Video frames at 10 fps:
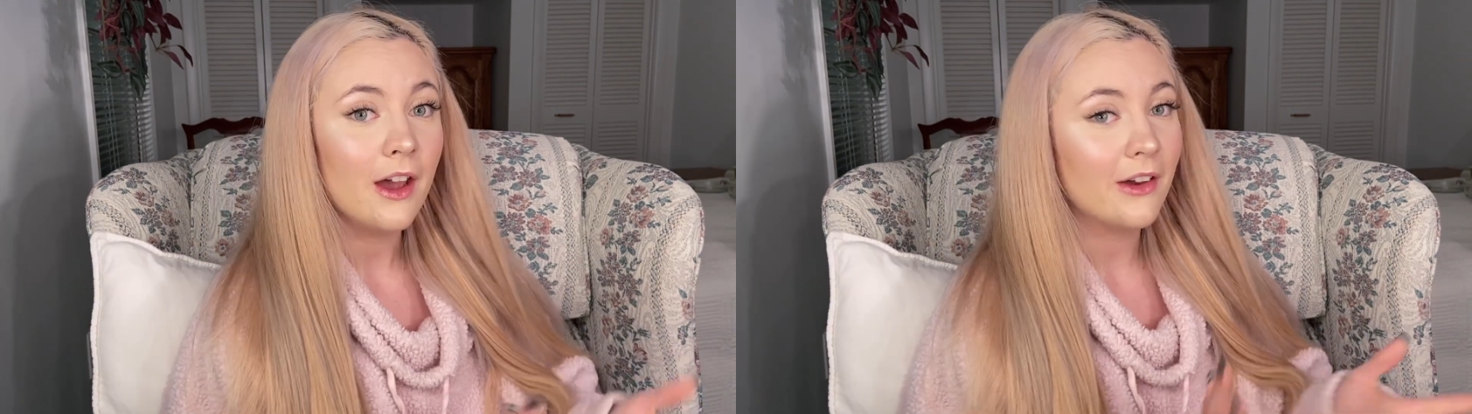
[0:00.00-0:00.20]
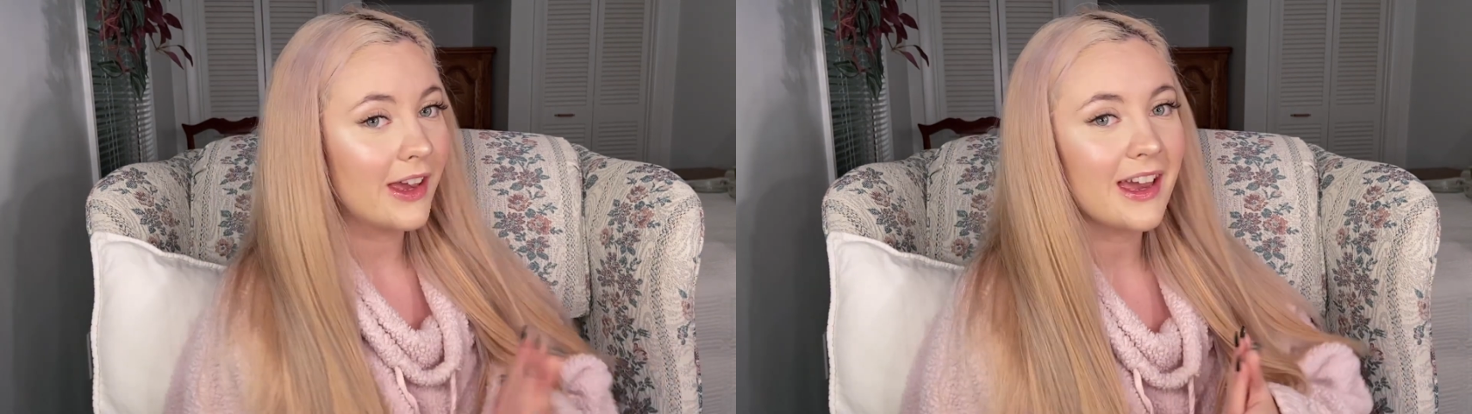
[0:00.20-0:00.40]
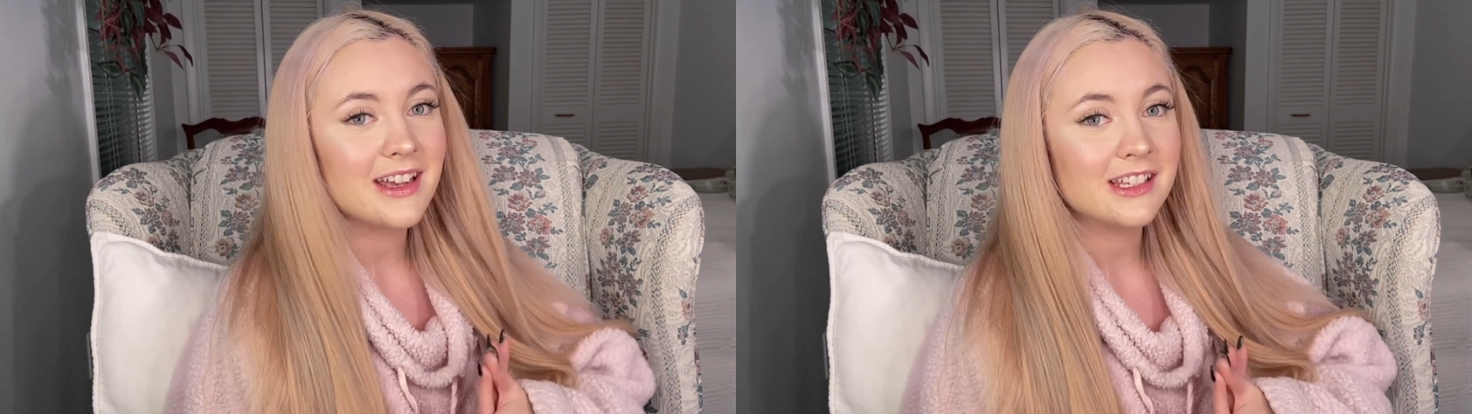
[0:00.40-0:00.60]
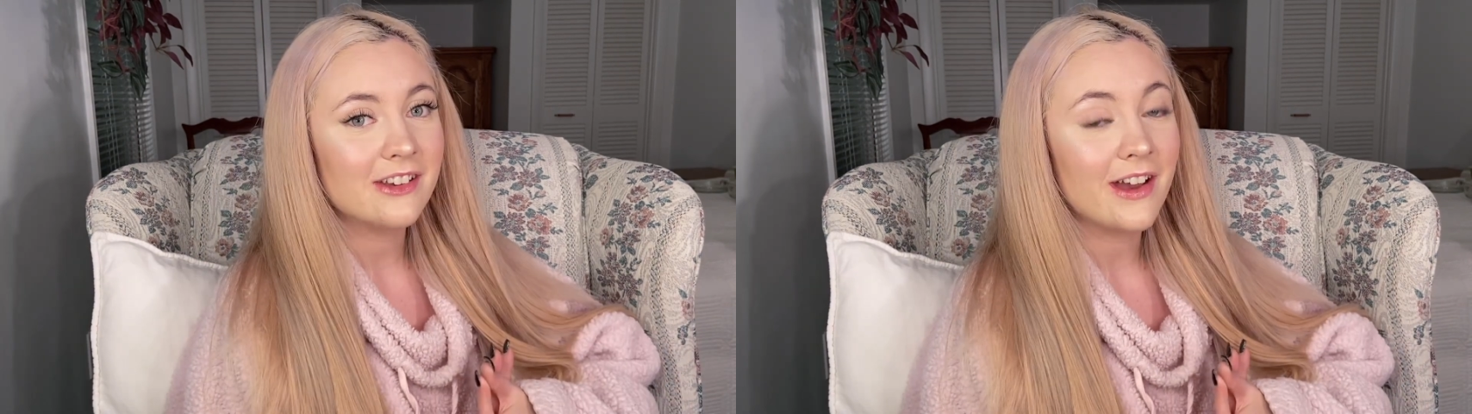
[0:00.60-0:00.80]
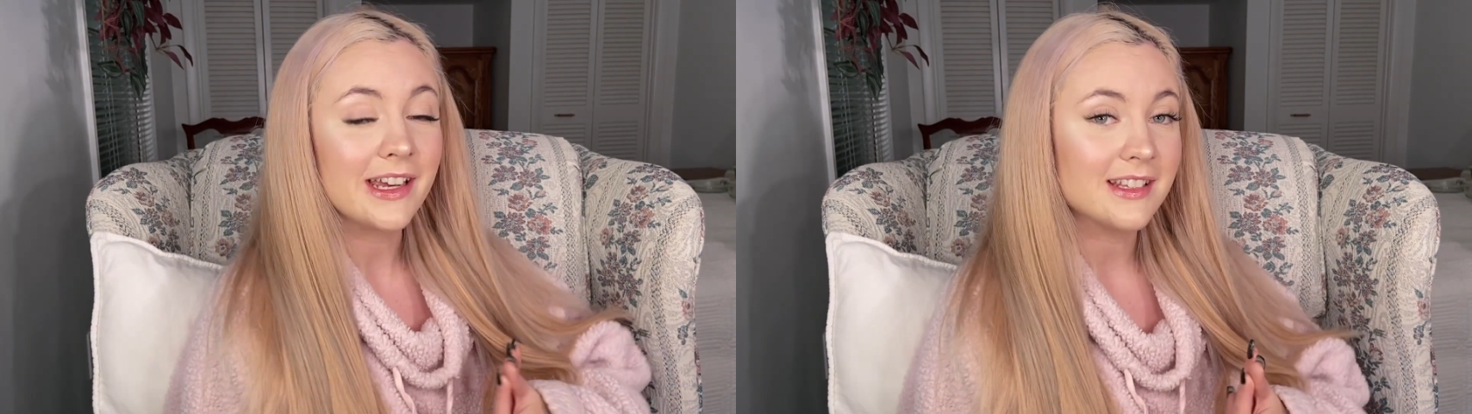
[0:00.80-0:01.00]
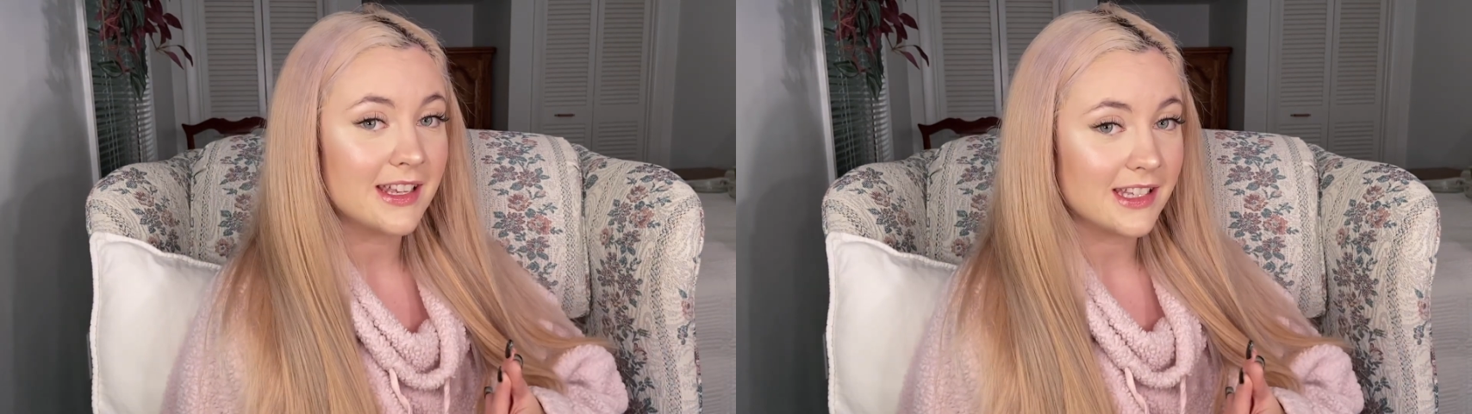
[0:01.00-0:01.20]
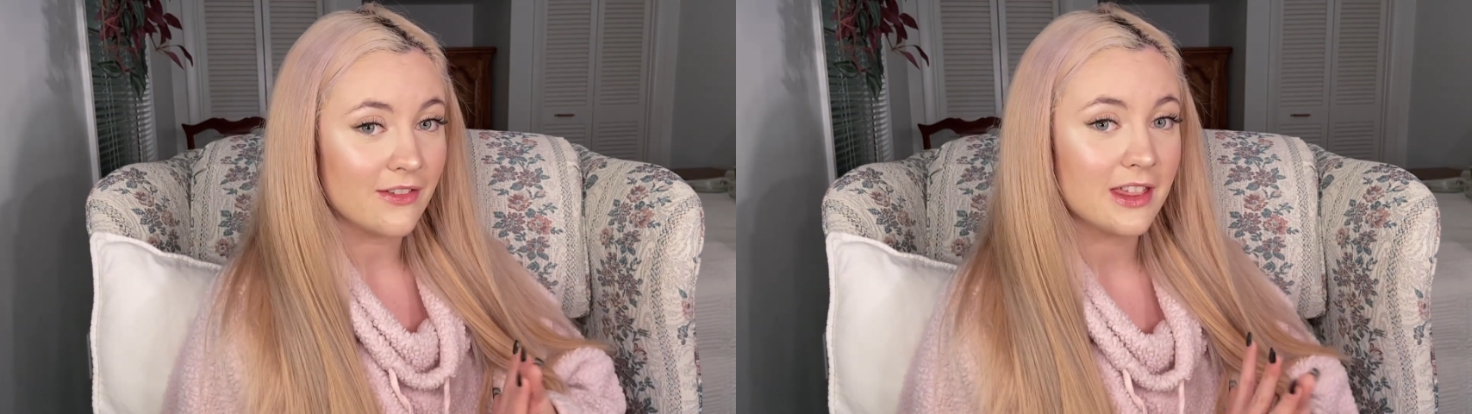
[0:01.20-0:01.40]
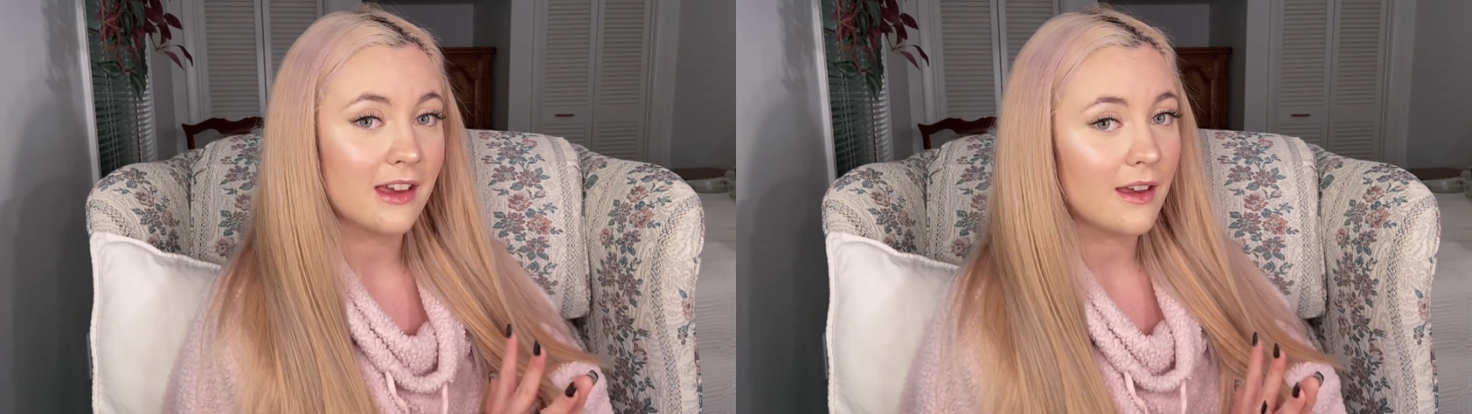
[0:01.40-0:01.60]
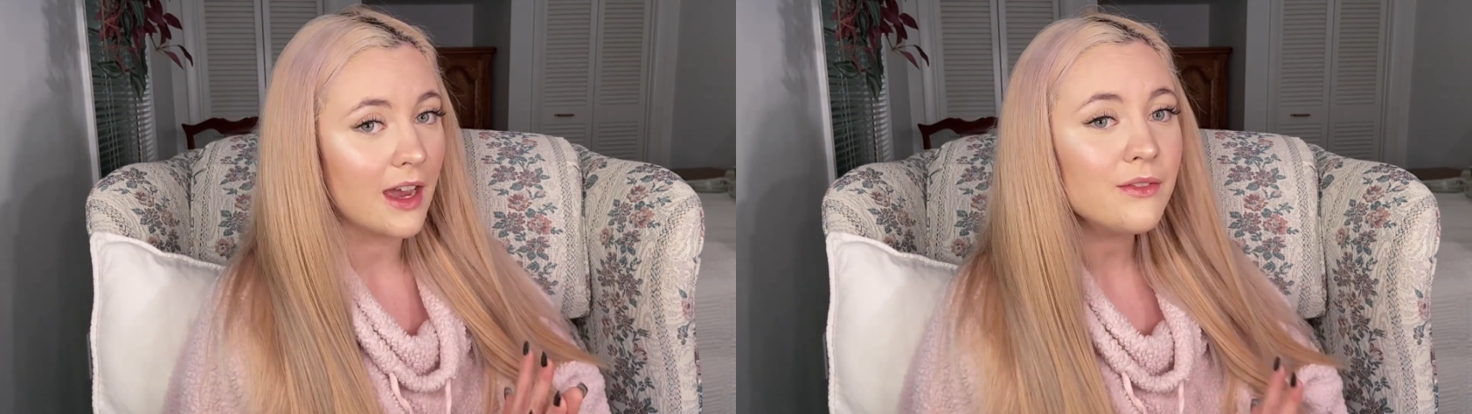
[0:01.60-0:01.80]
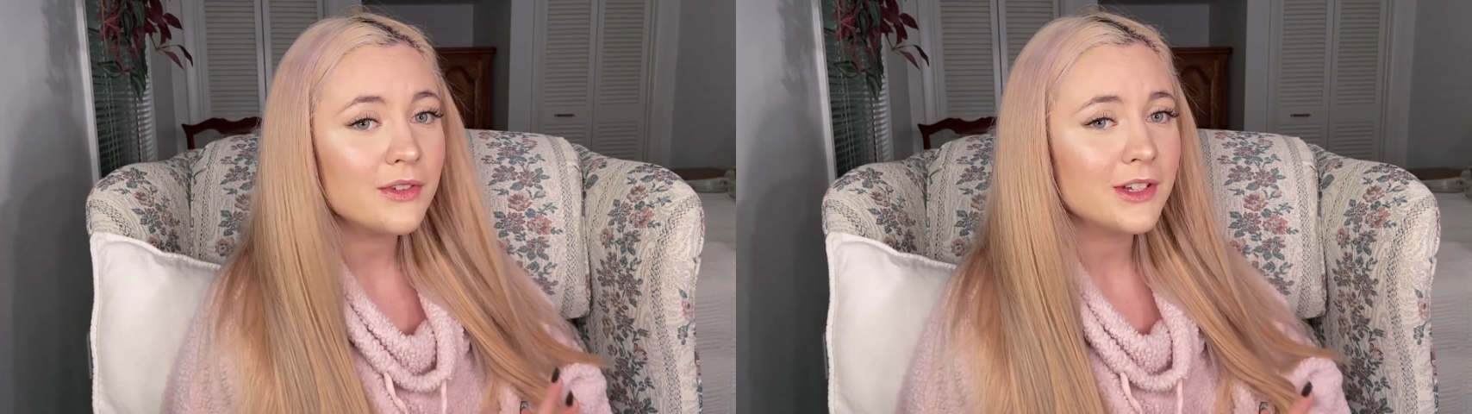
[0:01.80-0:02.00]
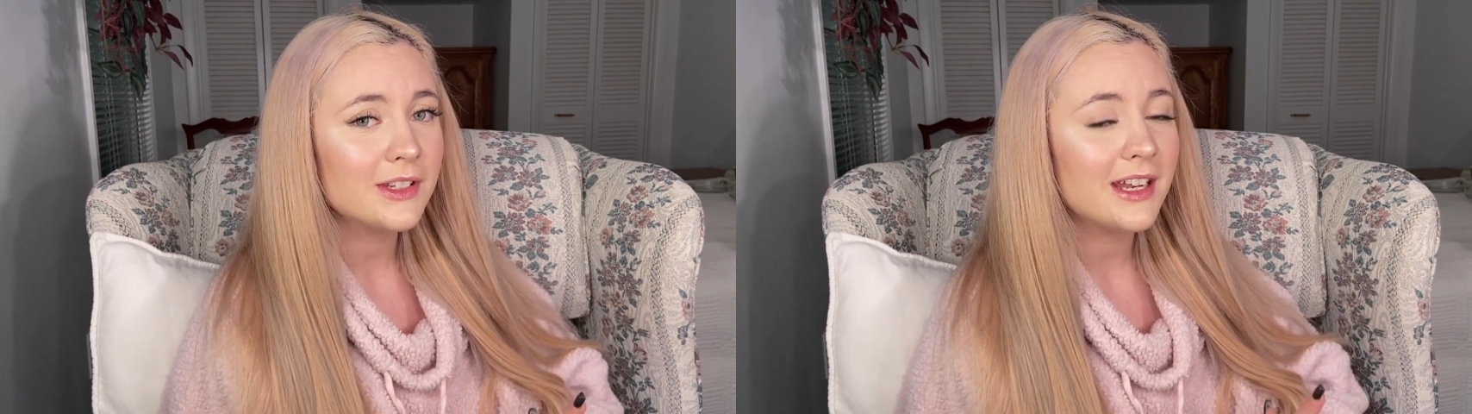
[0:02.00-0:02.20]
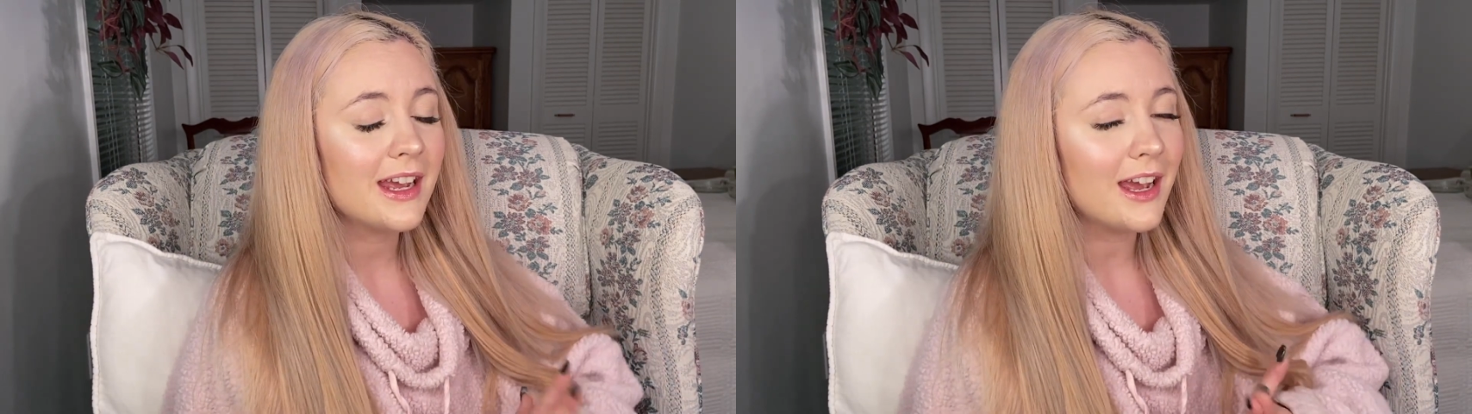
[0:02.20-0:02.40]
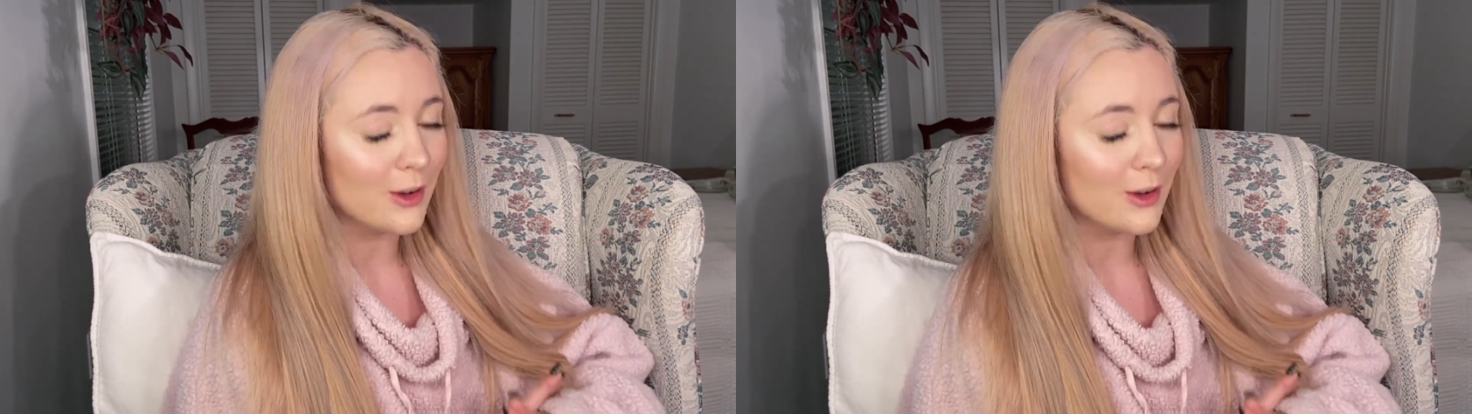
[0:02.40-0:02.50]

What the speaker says: Okay guys, so I guess that's everything I have for you today.